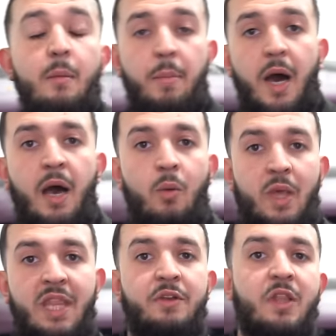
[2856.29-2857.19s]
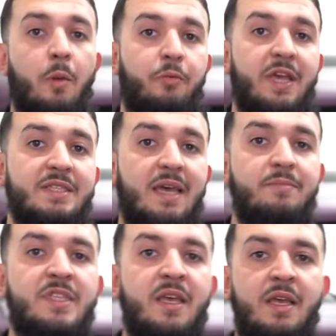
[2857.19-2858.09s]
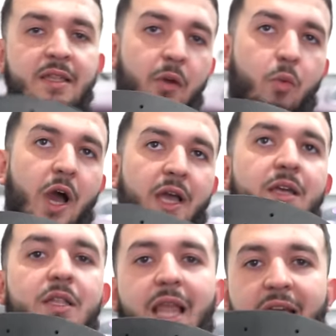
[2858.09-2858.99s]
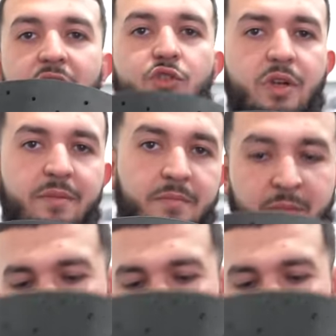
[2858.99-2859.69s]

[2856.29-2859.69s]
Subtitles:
but when they're in the operating temps, they work like a dream.